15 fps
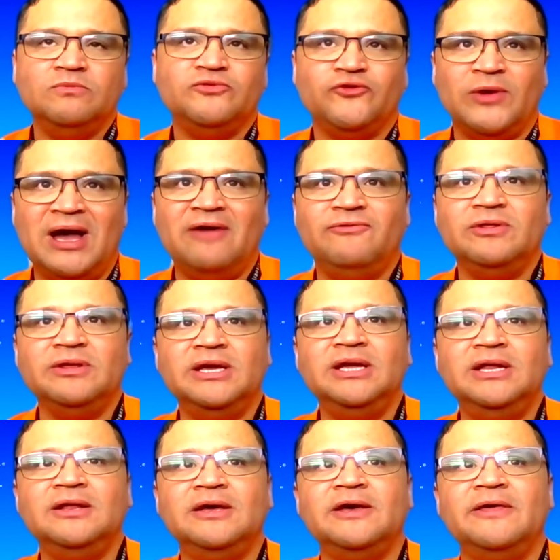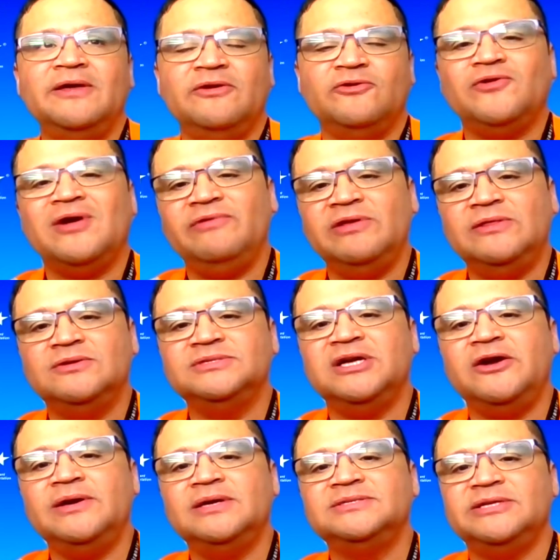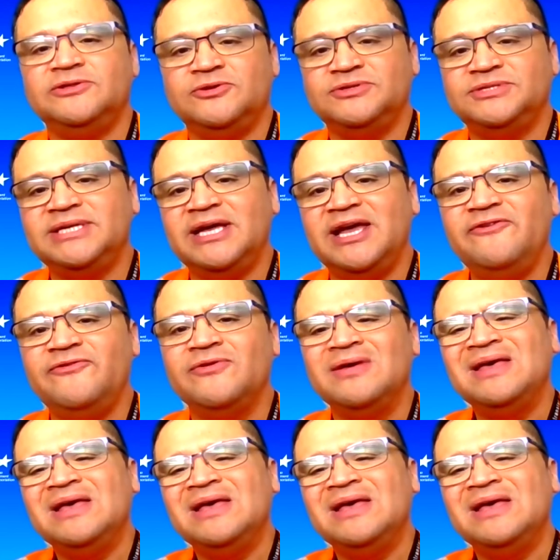traveling, that they're traveling those areas, that they're safe.